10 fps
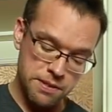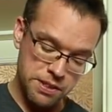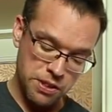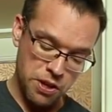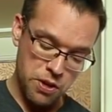
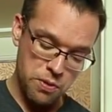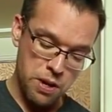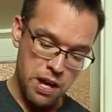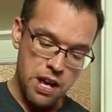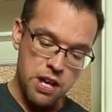So
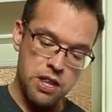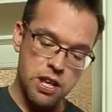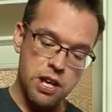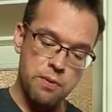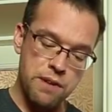
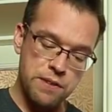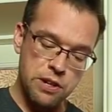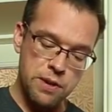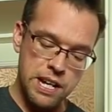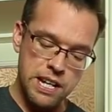the wavy
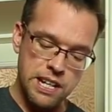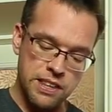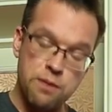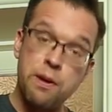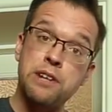green
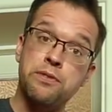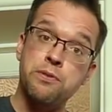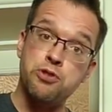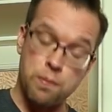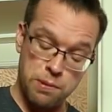and the red are
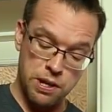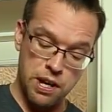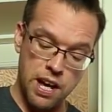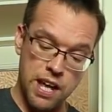from Tropica,